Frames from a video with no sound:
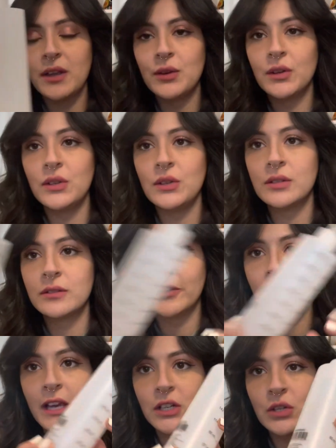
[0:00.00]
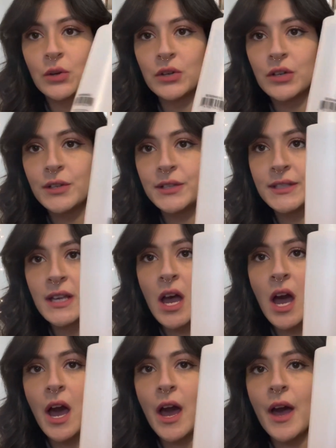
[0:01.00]
you can use for like toners.
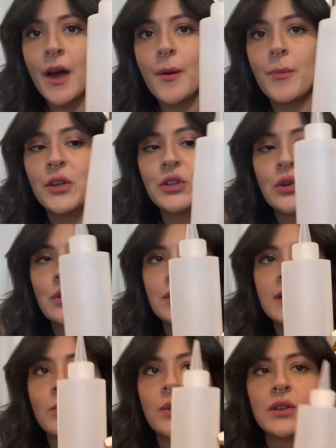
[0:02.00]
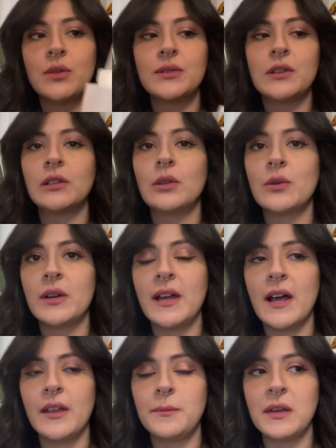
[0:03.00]
The toners that we use are
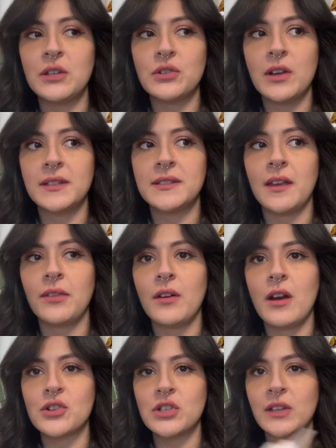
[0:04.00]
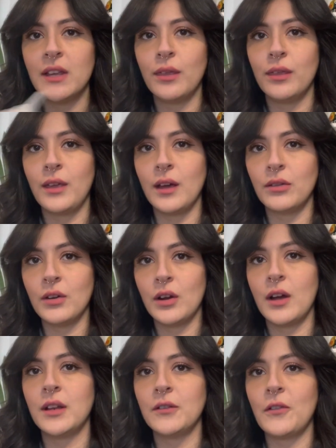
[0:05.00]
L'Oreal and Matrix, and they're actually like thick. They're
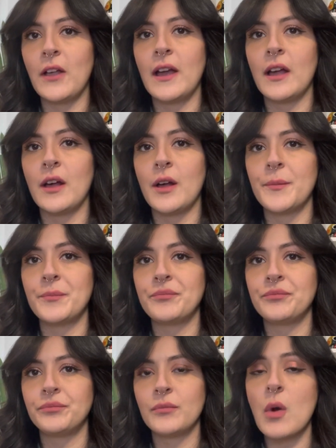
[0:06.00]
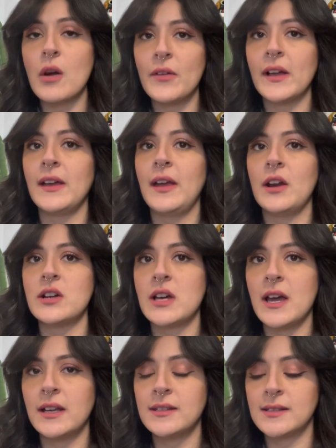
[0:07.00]
kind of like more of like a hair
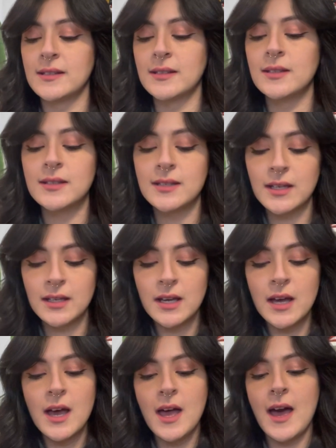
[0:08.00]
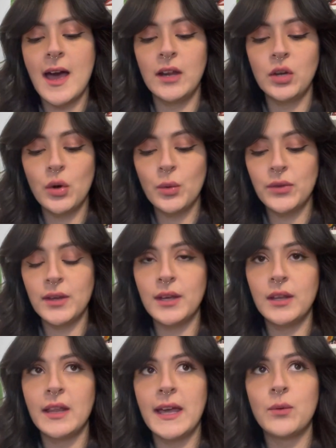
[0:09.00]
dye consistency. I know the
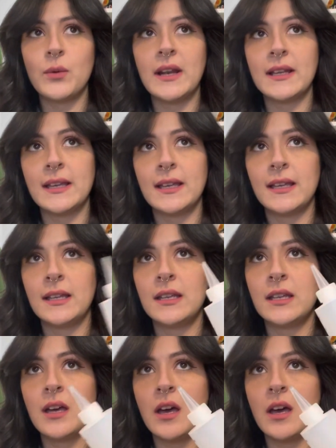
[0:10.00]
like Redken